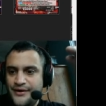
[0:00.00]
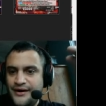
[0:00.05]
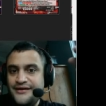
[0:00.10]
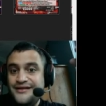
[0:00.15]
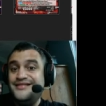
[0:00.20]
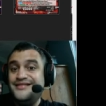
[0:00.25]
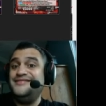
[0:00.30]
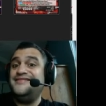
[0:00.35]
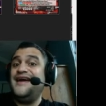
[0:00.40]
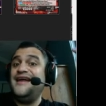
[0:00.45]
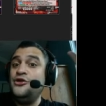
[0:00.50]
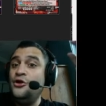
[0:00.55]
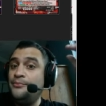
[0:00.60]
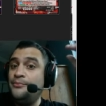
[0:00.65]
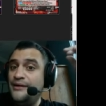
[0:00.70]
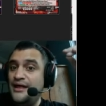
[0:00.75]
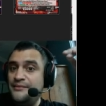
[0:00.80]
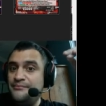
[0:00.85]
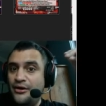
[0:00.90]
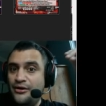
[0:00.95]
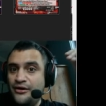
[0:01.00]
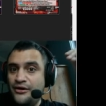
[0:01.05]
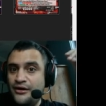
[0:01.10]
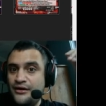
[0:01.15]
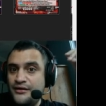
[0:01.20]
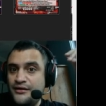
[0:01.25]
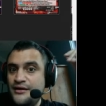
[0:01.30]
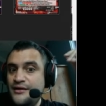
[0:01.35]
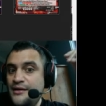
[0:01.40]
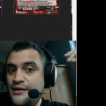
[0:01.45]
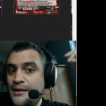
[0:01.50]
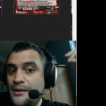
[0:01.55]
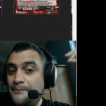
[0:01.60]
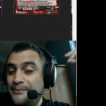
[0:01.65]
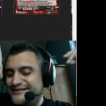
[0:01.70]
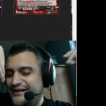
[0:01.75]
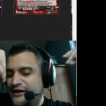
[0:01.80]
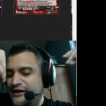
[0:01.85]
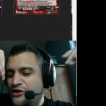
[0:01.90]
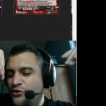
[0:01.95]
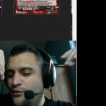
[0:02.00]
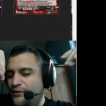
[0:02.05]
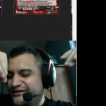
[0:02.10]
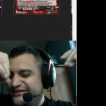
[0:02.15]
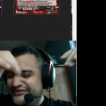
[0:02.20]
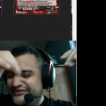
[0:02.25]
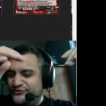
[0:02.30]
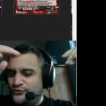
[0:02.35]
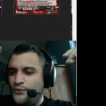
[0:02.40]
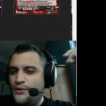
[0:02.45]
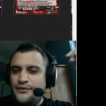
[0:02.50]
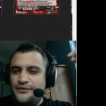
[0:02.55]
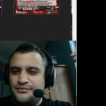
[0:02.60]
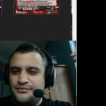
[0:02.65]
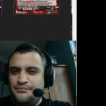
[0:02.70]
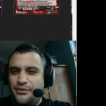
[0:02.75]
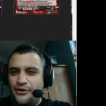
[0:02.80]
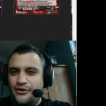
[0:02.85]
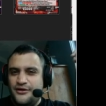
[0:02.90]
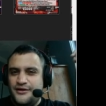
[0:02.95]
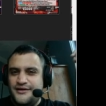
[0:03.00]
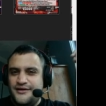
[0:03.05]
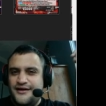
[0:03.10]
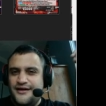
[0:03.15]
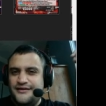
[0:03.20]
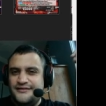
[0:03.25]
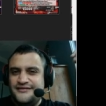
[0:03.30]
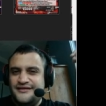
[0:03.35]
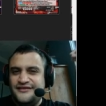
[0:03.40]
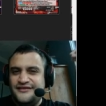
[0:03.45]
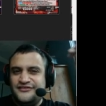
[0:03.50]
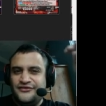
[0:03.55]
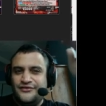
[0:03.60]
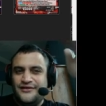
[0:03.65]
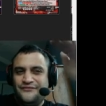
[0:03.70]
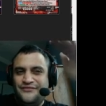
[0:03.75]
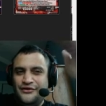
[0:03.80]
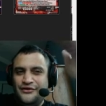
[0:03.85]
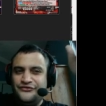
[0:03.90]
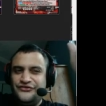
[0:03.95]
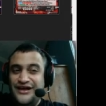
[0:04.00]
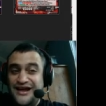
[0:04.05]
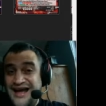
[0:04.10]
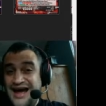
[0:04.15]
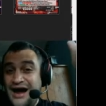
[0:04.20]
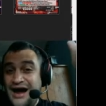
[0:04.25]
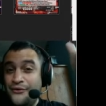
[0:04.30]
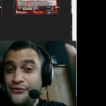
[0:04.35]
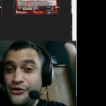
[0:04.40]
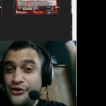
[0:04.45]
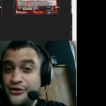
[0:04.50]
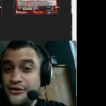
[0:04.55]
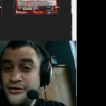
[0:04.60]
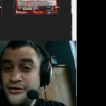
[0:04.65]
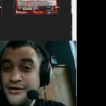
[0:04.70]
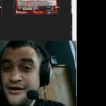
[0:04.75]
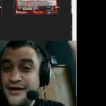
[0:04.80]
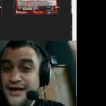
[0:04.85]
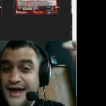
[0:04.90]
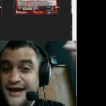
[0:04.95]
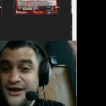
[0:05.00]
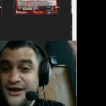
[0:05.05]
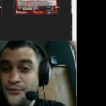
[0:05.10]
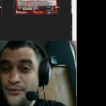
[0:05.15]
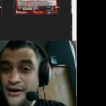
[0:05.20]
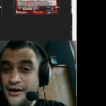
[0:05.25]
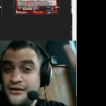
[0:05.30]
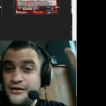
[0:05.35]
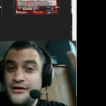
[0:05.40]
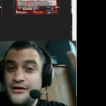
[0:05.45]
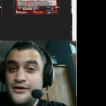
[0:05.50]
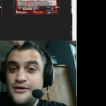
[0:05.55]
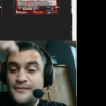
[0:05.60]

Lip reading: right? Then you play Bardock, but then you want to swing with Bardock next so that if there's a counter anywhere,